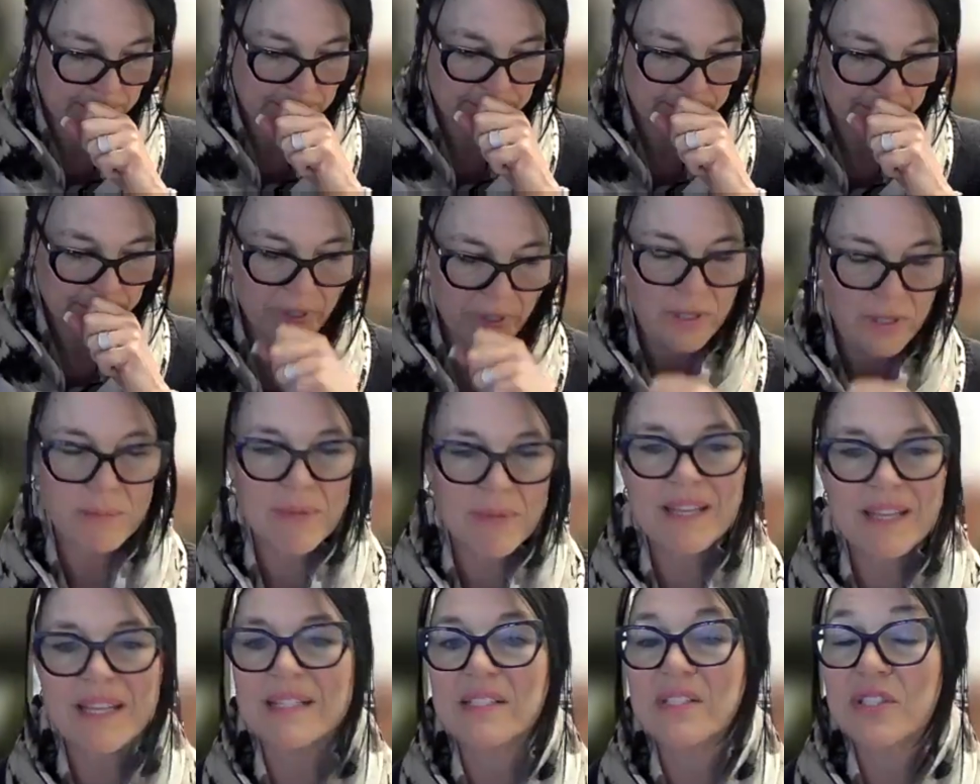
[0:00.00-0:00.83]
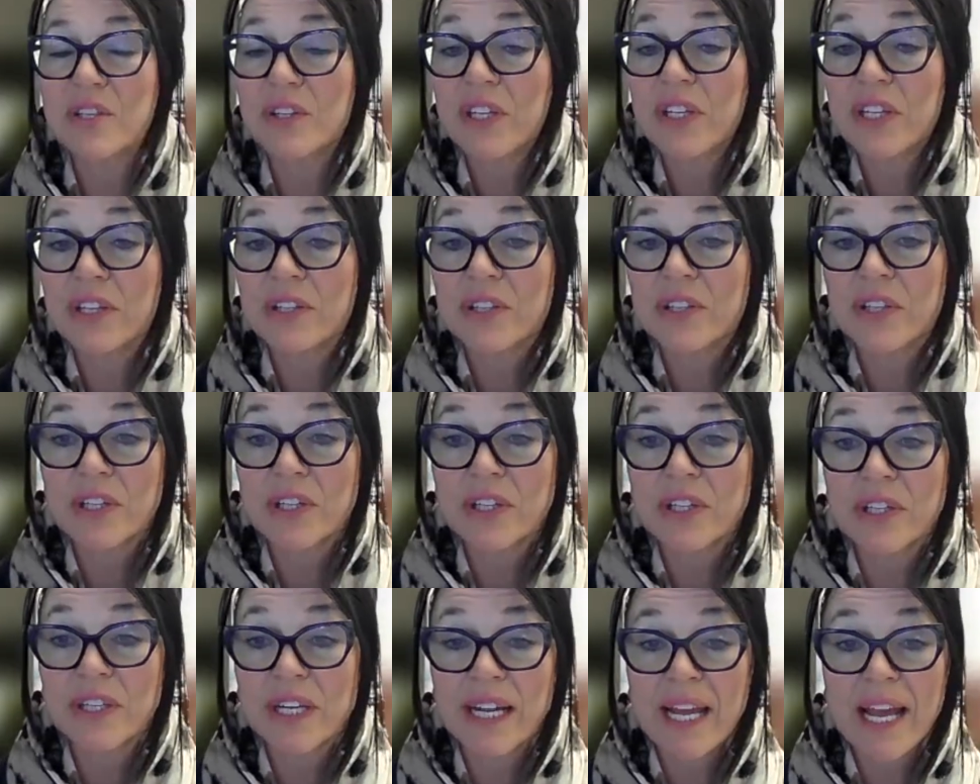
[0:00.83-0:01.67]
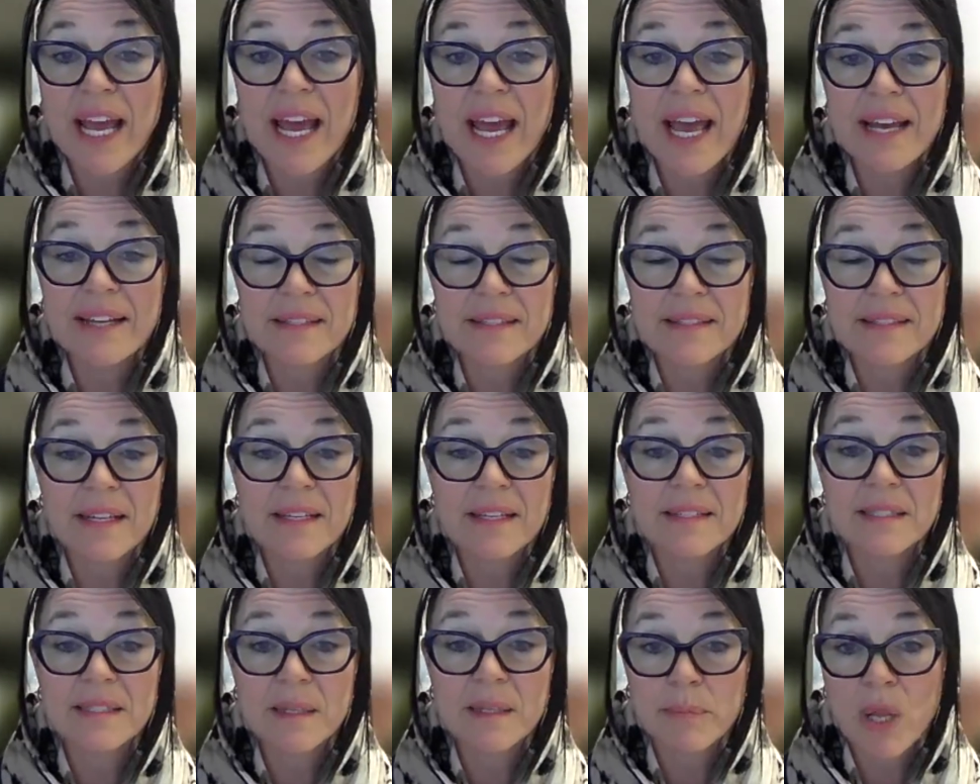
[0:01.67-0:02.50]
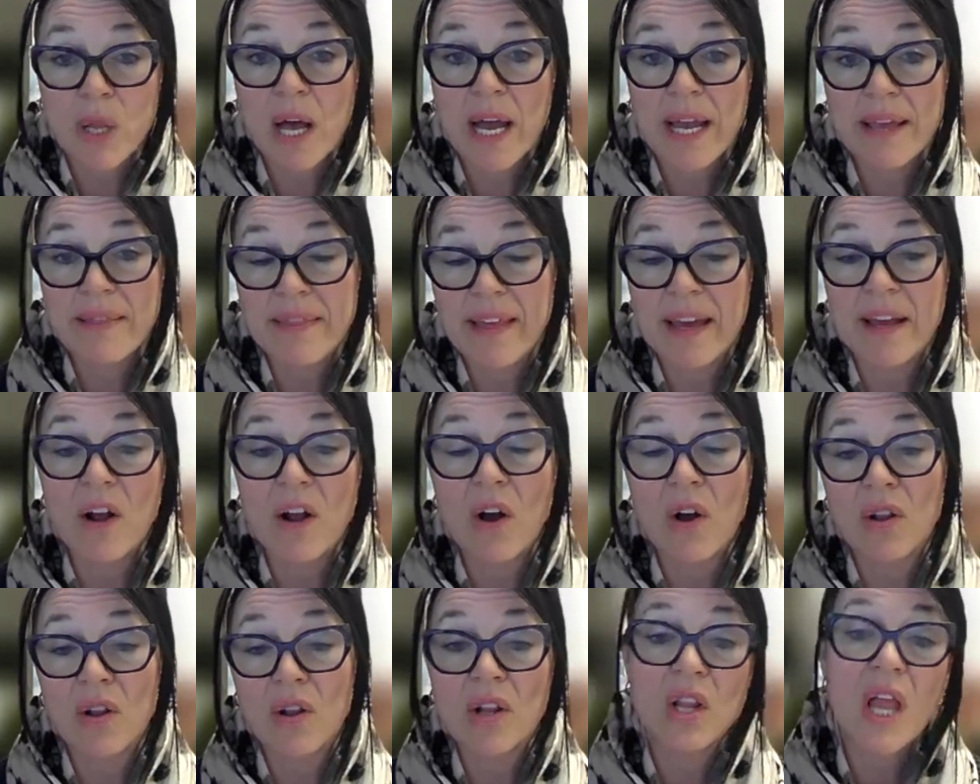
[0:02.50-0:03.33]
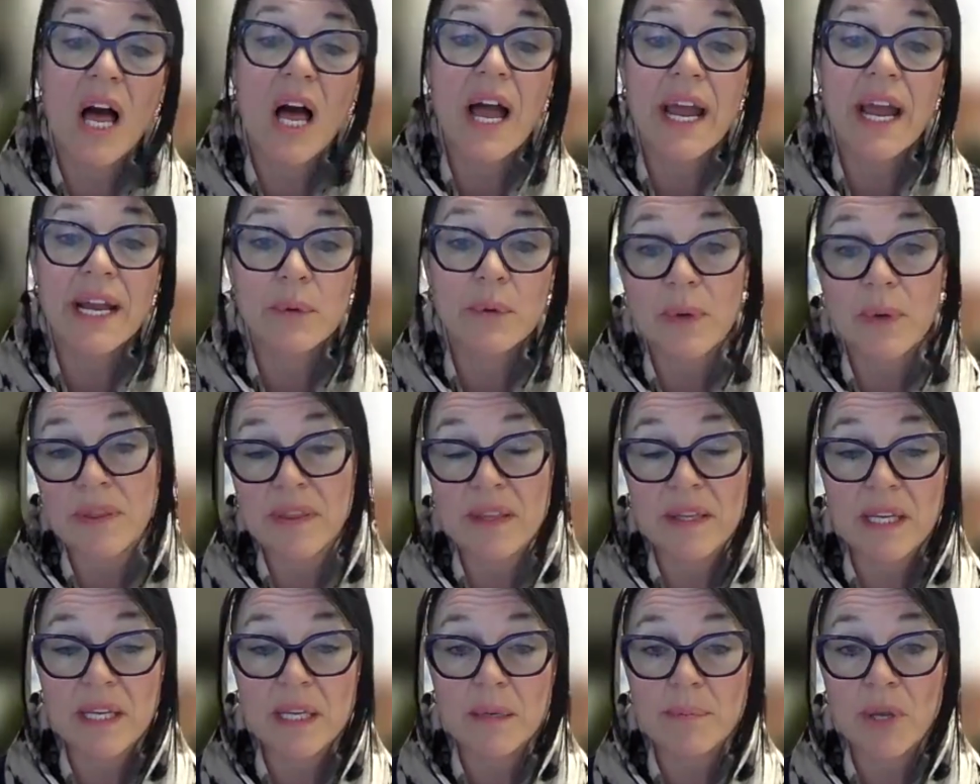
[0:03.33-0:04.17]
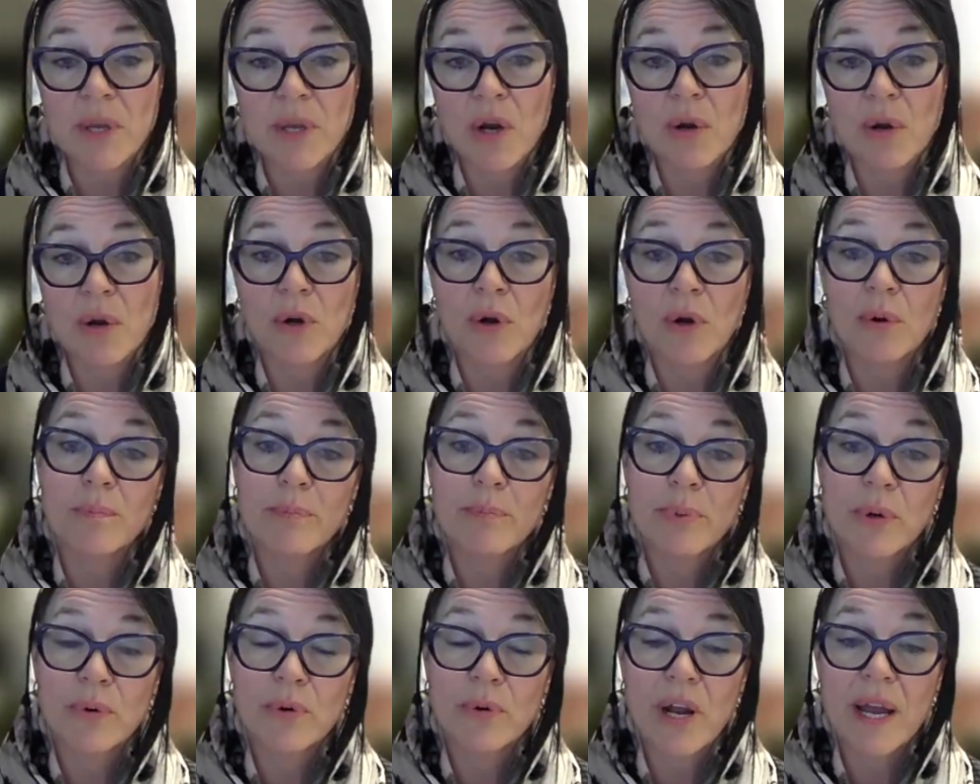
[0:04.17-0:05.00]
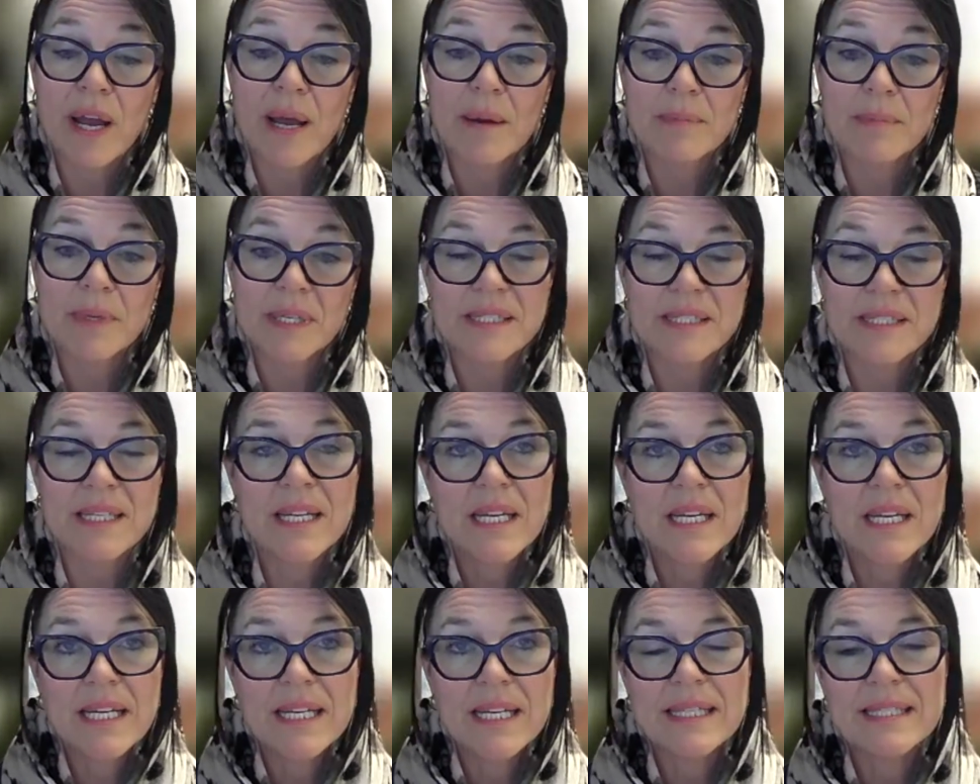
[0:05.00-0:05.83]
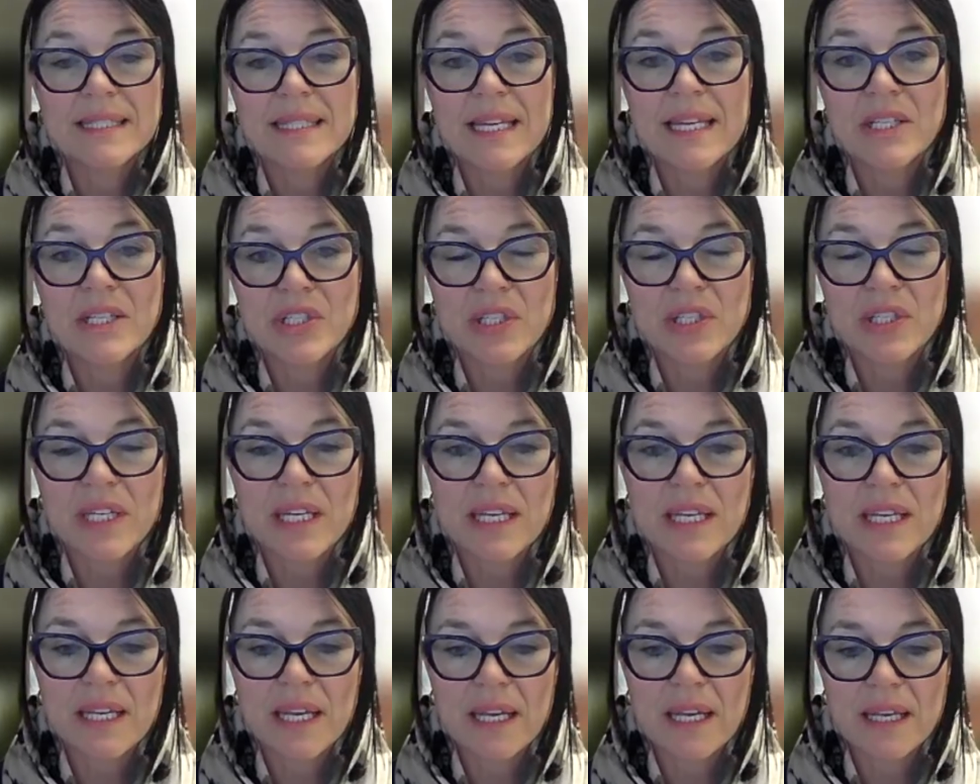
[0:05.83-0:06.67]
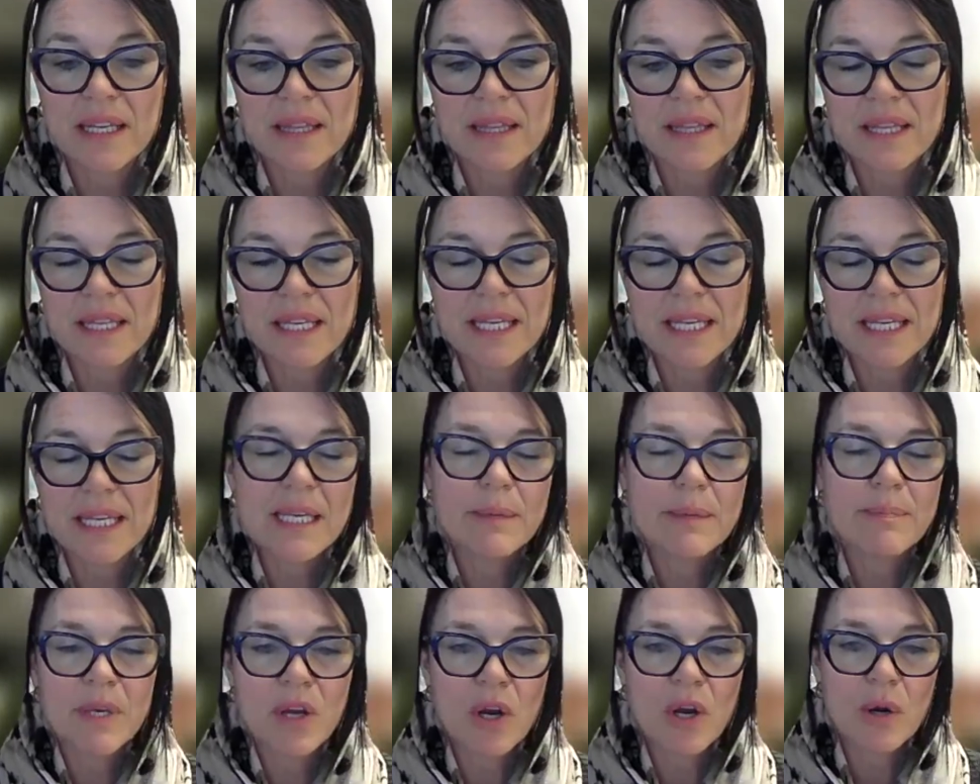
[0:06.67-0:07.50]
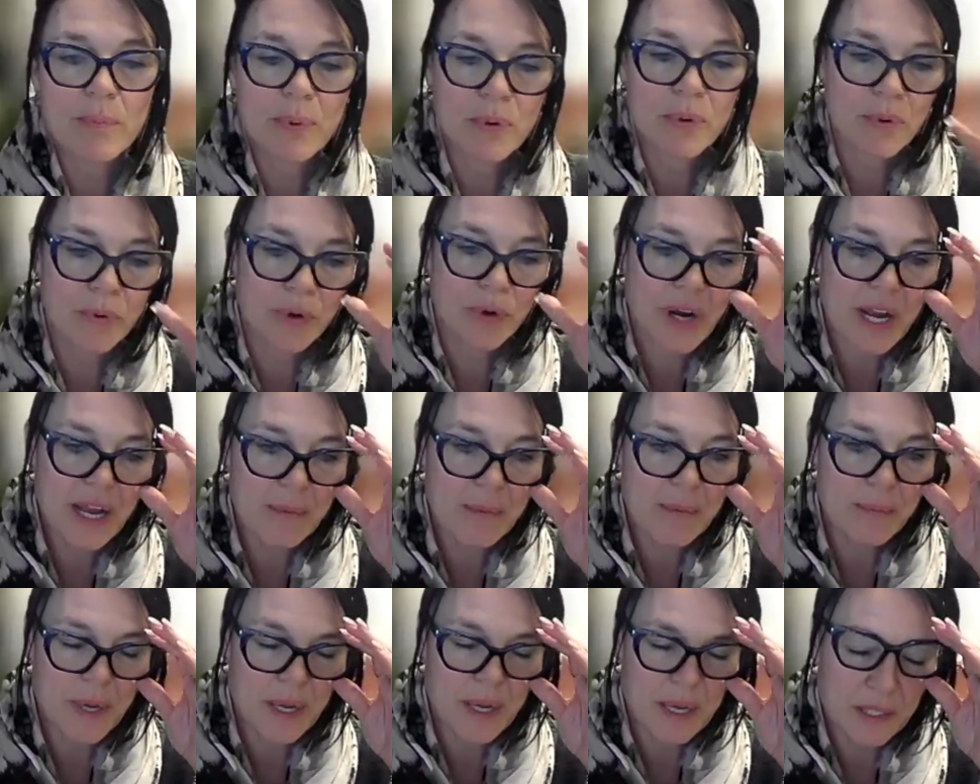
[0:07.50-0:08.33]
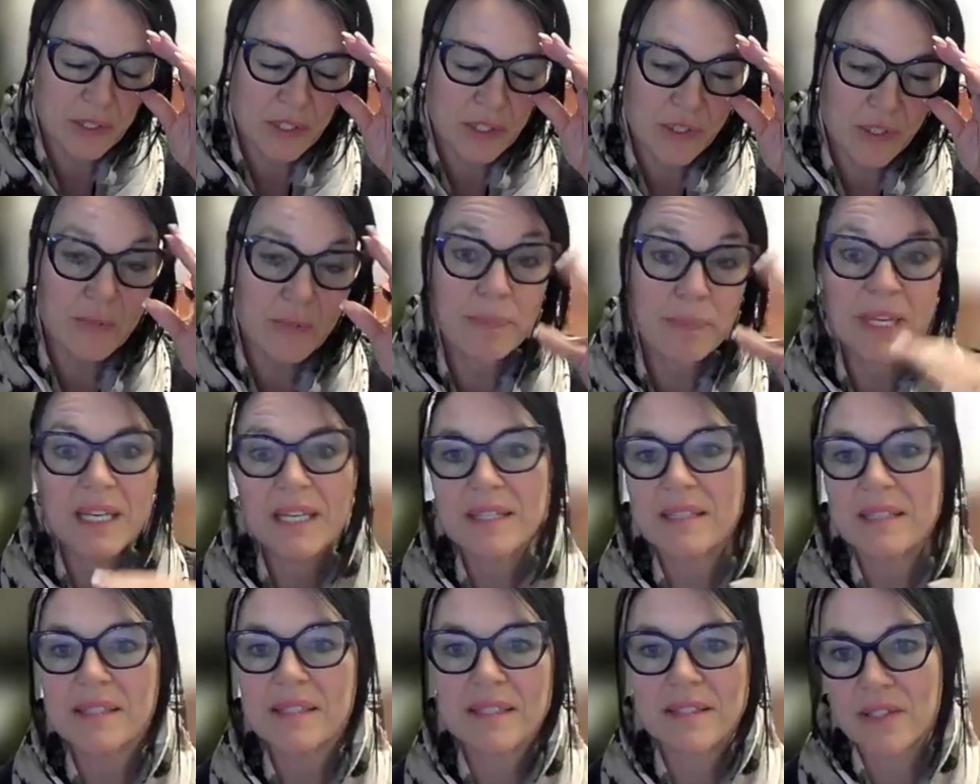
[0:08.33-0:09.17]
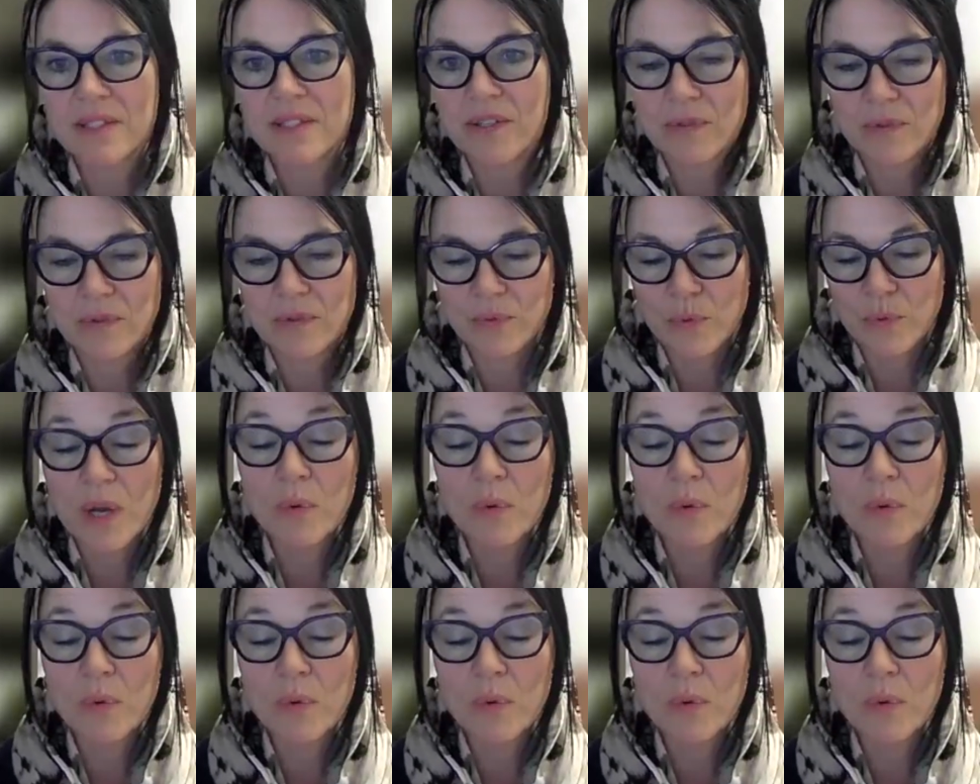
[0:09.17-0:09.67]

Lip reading: And pardon me, that circular has supplied that all align with the EPR program, because essentially the EPR program should be consistent,